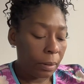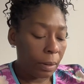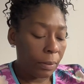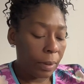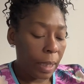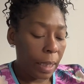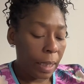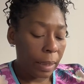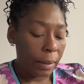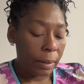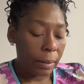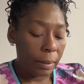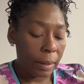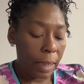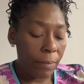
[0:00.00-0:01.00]
Okay?
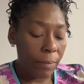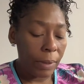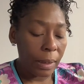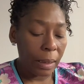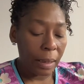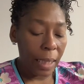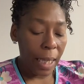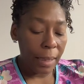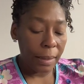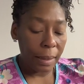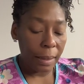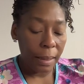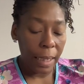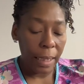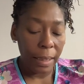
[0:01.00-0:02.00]
That was the
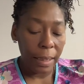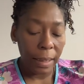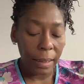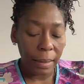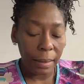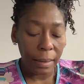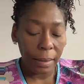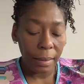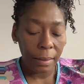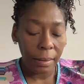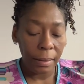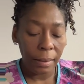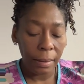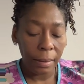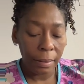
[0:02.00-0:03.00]
lesson in this.
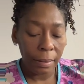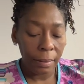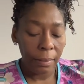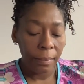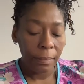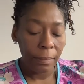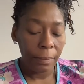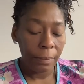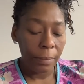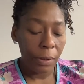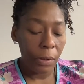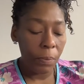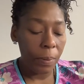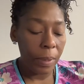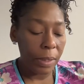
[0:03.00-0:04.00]

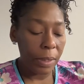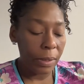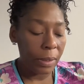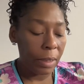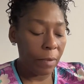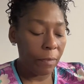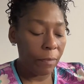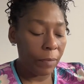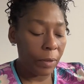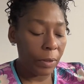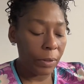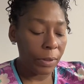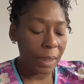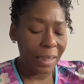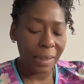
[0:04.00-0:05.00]
You putting yourself
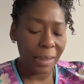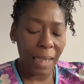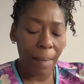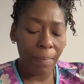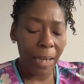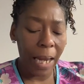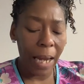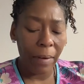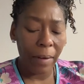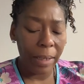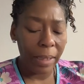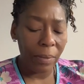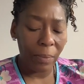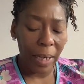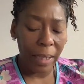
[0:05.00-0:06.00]
first, and stop
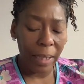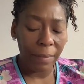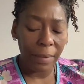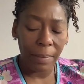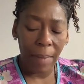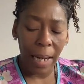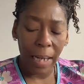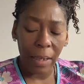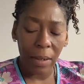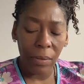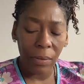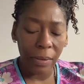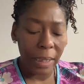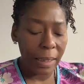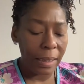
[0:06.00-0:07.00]
carrying the weight of somebody
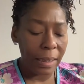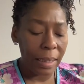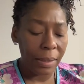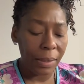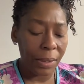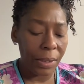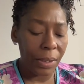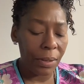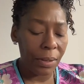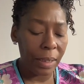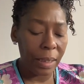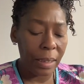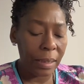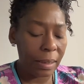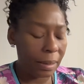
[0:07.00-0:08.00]
holding these
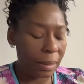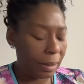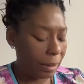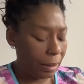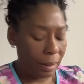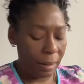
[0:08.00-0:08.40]
insecurities.